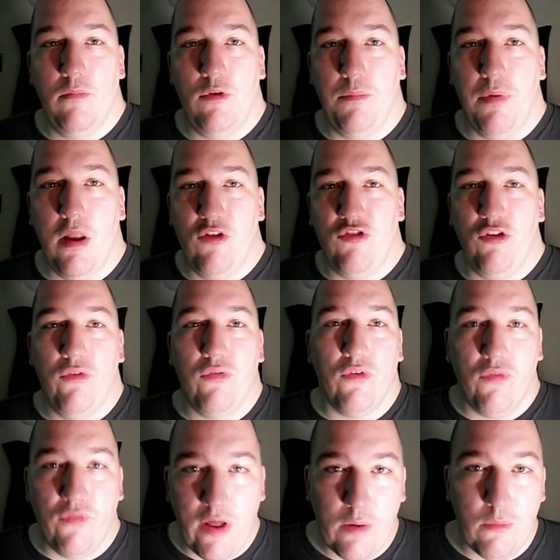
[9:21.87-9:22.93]
to punish you
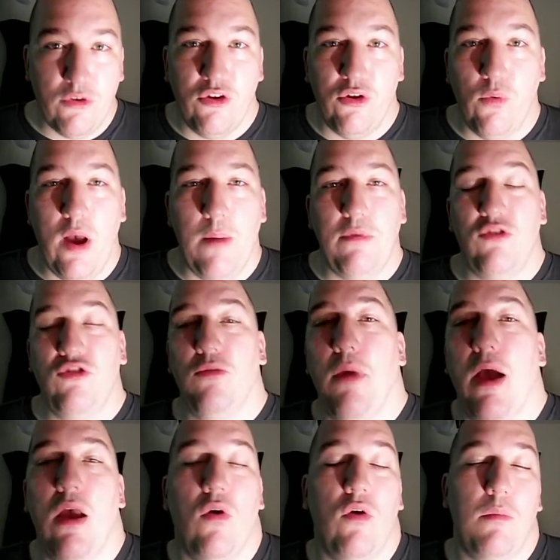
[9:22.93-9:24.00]
for fighting with 2 weapons, you
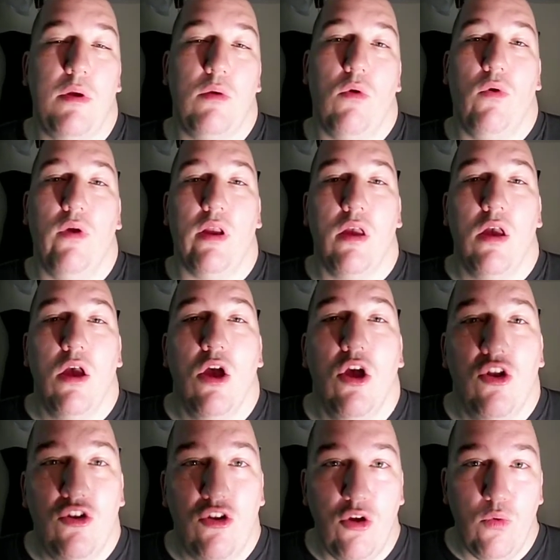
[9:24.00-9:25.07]
might only be rolling
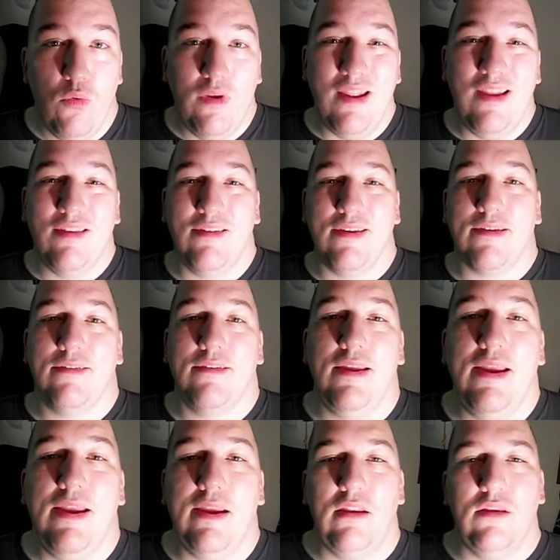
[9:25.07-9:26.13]

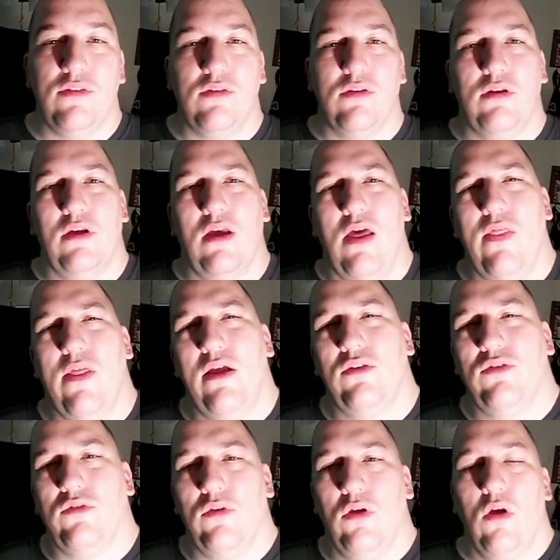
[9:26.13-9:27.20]
2d16s, and
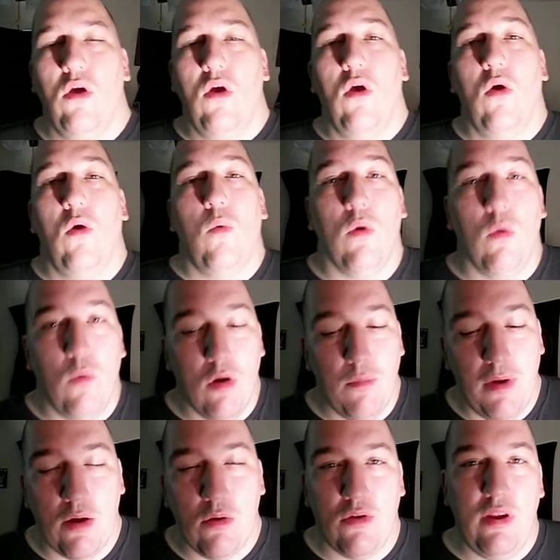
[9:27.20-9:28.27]
that's where one of
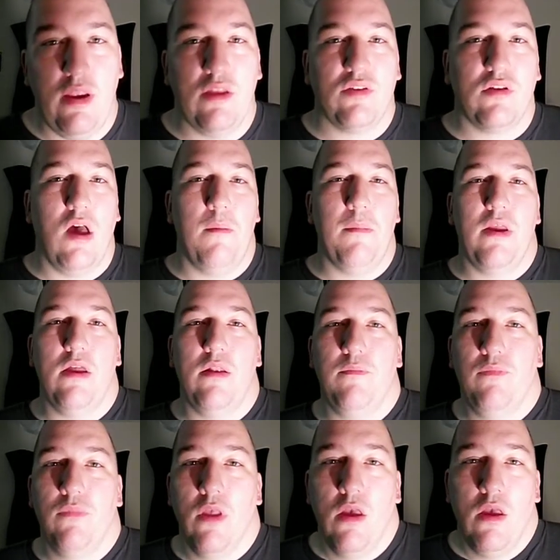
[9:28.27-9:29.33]
my critiques come
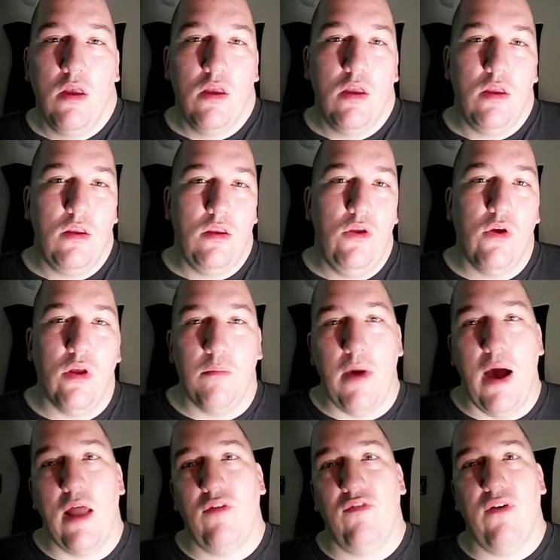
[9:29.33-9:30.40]
in. You can
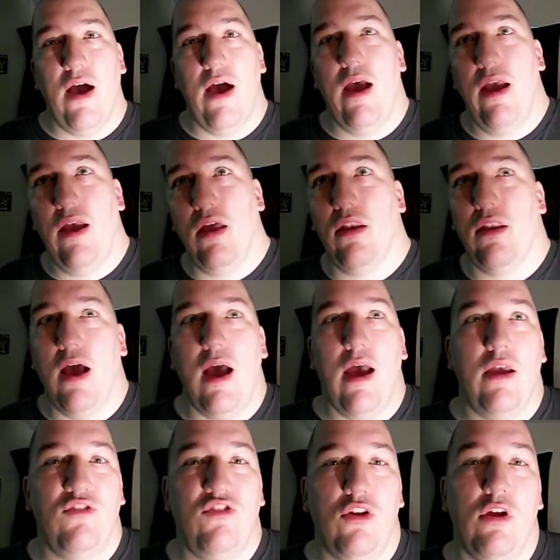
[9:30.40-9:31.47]
modify
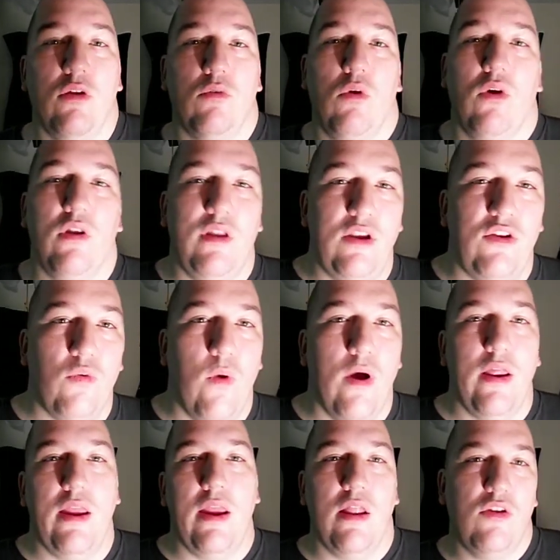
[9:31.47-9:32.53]
dice, you can roll a
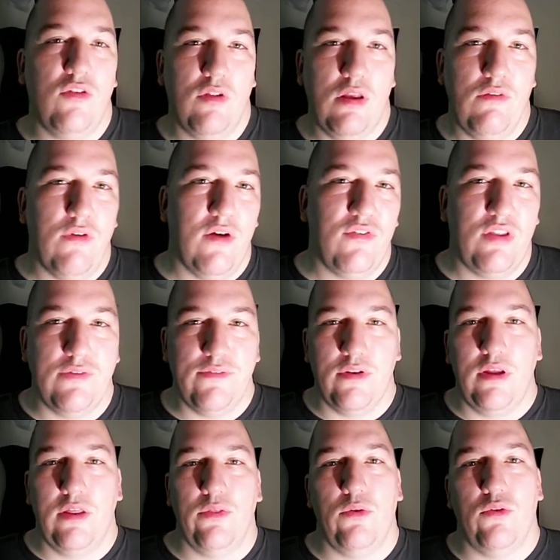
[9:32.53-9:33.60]
d20 and just leave off
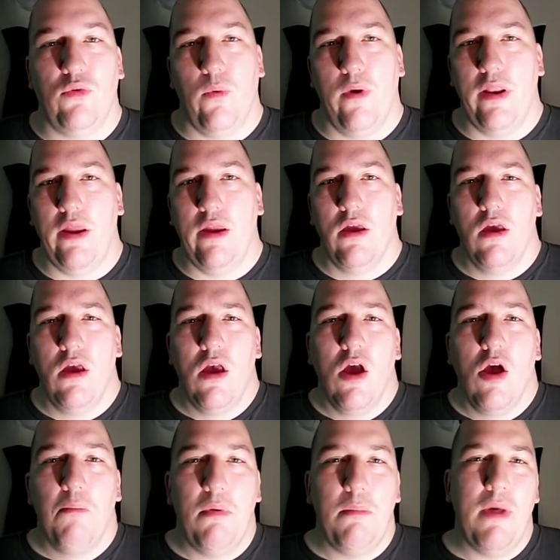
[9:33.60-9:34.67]
17 through 20,
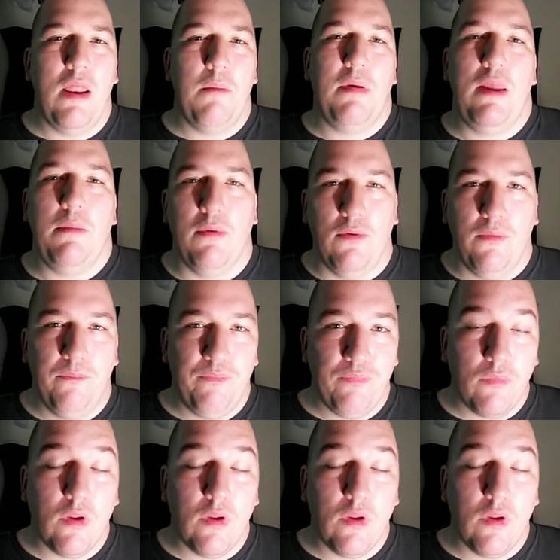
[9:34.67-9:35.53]
but many people